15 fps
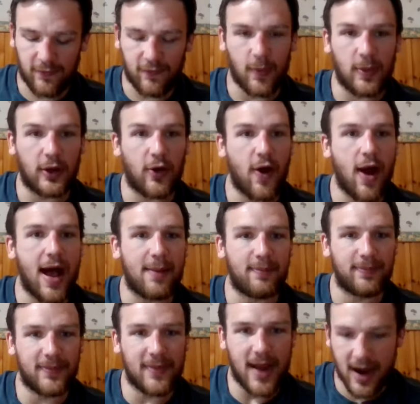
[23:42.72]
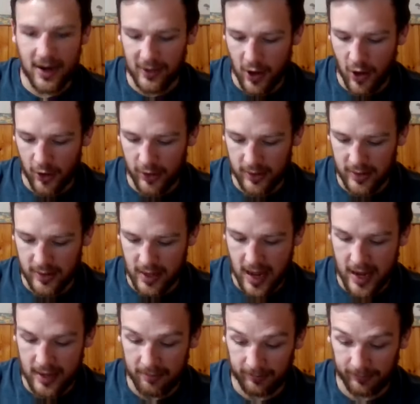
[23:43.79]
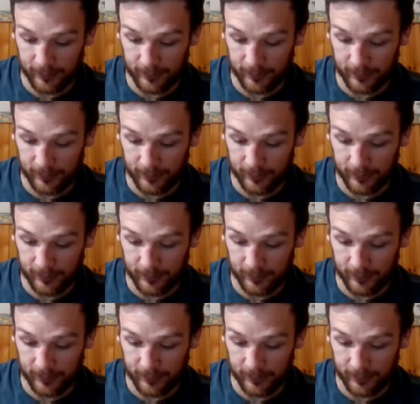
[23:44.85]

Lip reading: from the gram earlier on today.